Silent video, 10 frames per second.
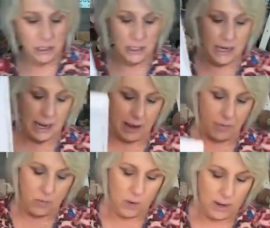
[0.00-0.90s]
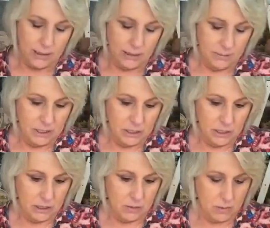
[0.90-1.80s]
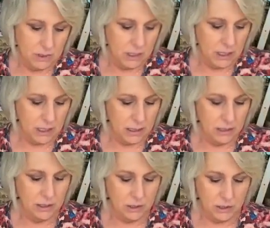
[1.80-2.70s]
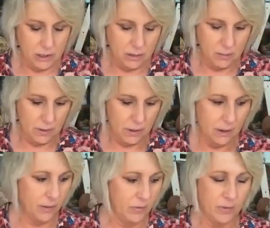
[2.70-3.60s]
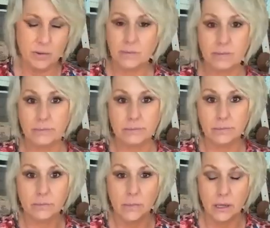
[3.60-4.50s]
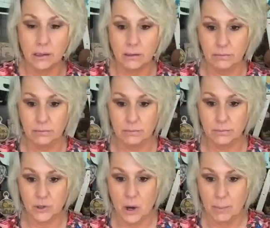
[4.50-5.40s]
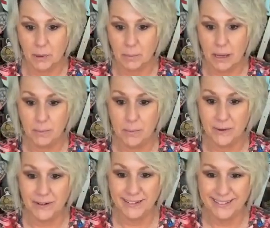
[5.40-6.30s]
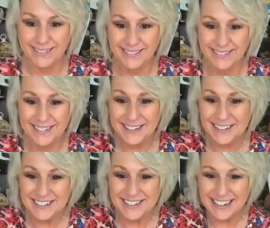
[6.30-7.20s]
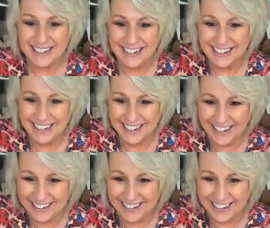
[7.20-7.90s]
an inch and a half wide, let me just go on and cut a strip of um, scrap paper. Do you, Gina?